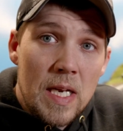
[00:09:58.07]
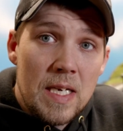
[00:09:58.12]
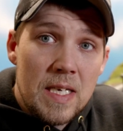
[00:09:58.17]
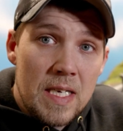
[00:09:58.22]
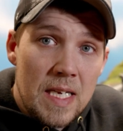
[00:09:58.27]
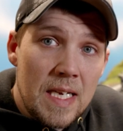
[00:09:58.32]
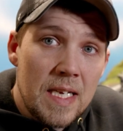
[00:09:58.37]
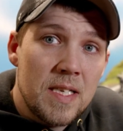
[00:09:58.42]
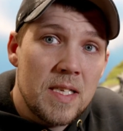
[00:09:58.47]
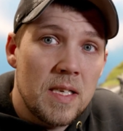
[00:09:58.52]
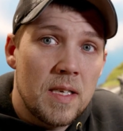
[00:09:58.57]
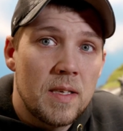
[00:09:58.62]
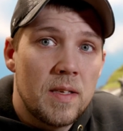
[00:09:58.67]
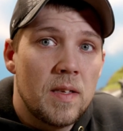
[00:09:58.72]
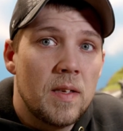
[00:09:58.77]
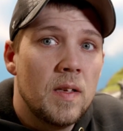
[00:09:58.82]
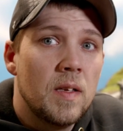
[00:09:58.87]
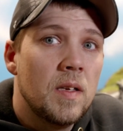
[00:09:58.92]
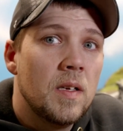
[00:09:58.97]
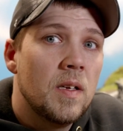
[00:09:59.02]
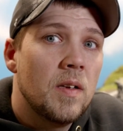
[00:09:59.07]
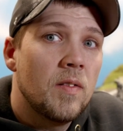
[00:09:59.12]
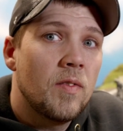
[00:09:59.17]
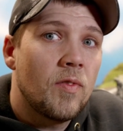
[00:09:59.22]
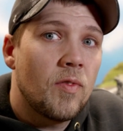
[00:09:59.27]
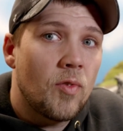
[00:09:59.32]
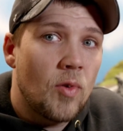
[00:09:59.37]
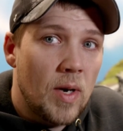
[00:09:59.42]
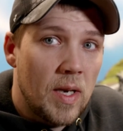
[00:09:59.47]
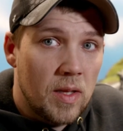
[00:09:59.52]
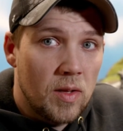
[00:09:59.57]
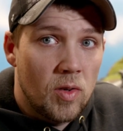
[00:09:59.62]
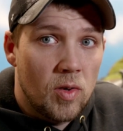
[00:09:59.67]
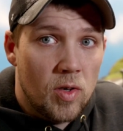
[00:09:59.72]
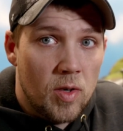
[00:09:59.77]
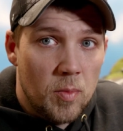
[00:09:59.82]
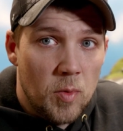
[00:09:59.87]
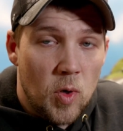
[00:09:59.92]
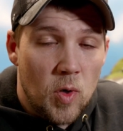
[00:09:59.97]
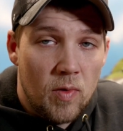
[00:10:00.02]
decent freight
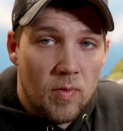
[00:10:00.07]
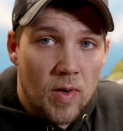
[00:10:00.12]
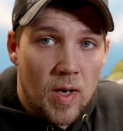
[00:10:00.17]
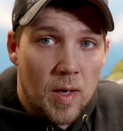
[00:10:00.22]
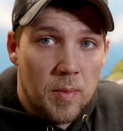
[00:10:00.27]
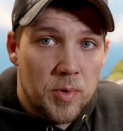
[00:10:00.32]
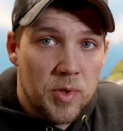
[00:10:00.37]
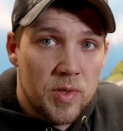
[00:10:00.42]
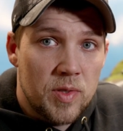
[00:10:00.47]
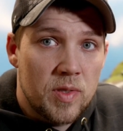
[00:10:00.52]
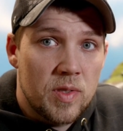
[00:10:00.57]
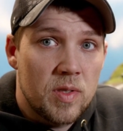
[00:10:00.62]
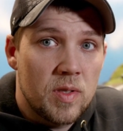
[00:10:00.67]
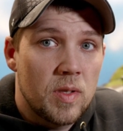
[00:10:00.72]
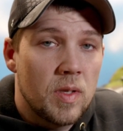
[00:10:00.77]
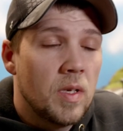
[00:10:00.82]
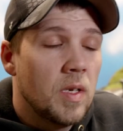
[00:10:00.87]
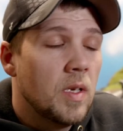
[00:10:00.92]
locomotive options.